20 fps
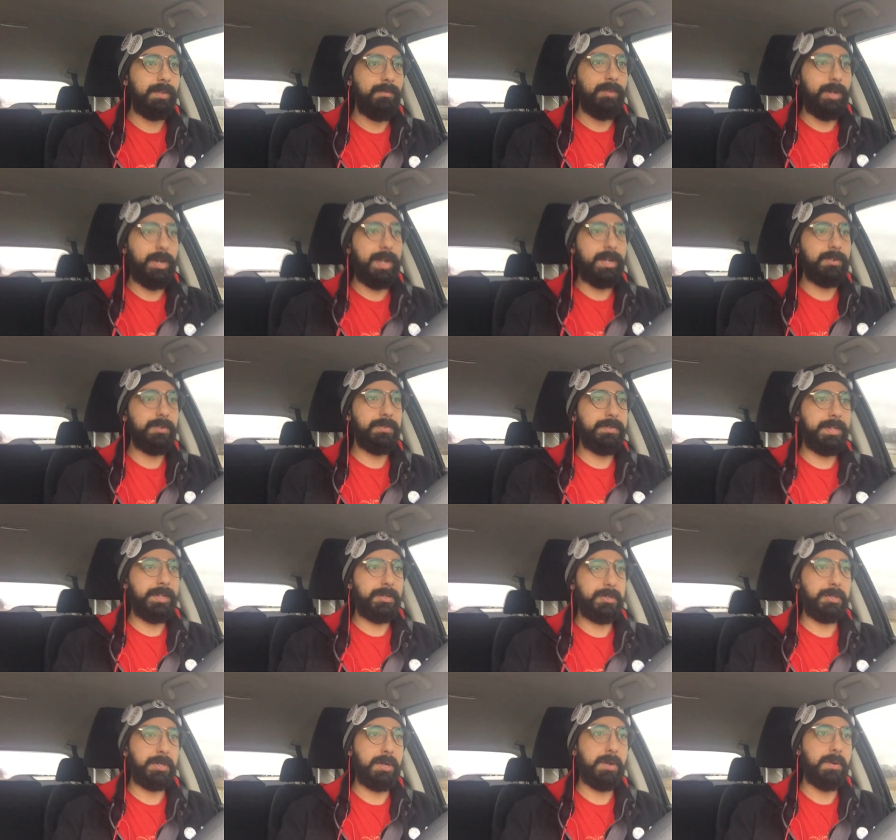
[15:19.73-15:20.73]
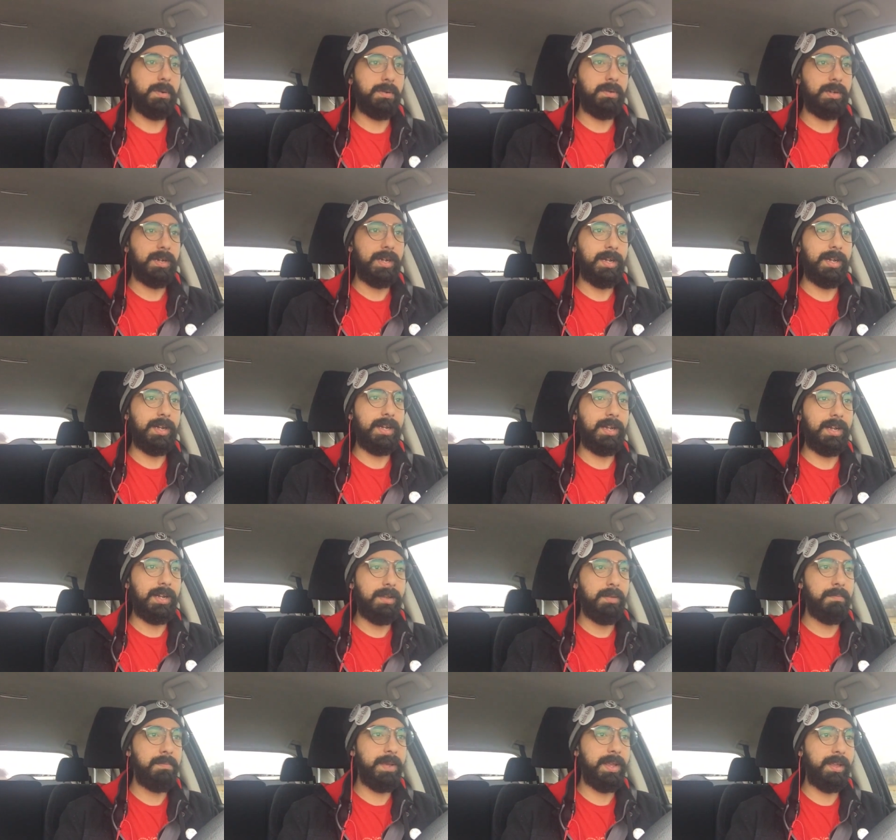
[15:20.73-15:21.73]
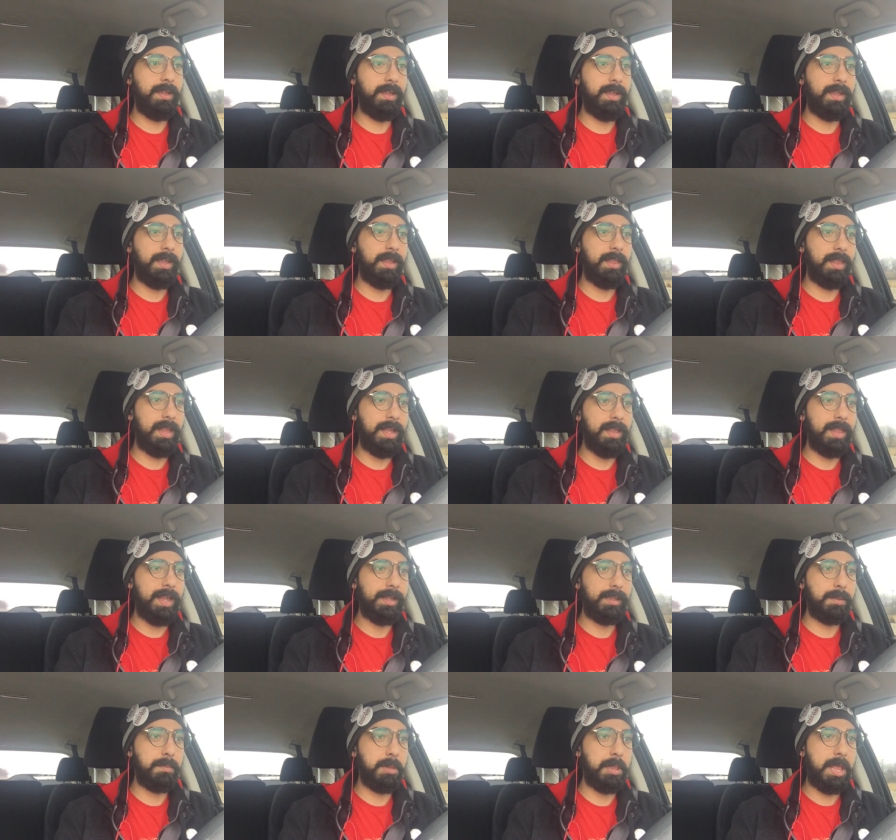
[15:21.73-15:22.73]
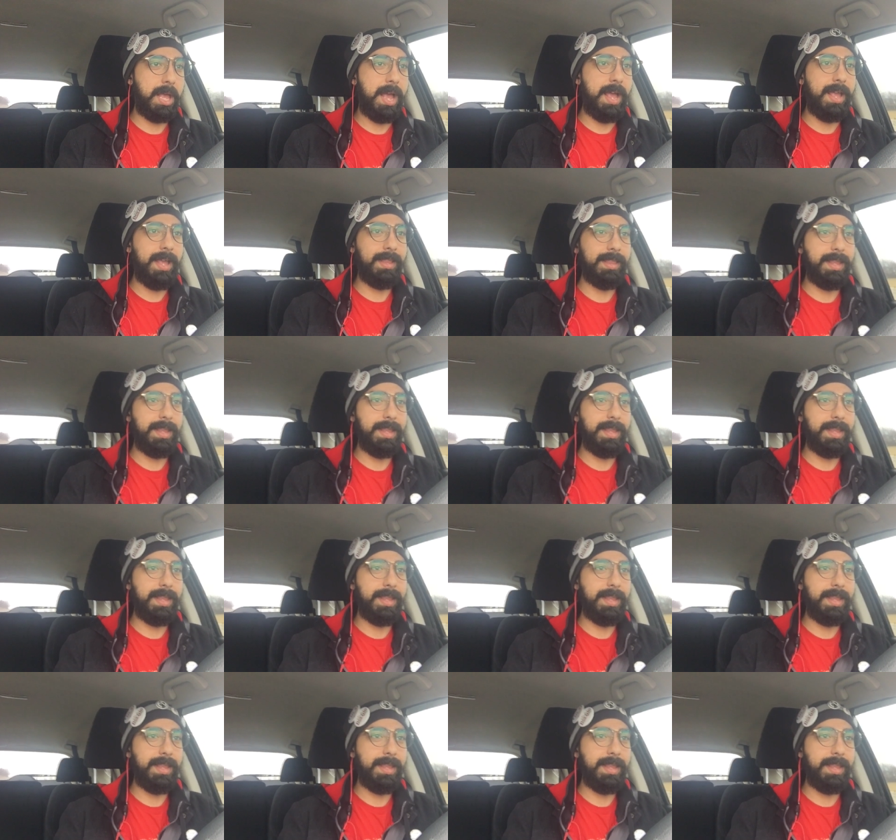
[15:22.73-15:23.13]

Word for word: Very interesting show. I like them a lot,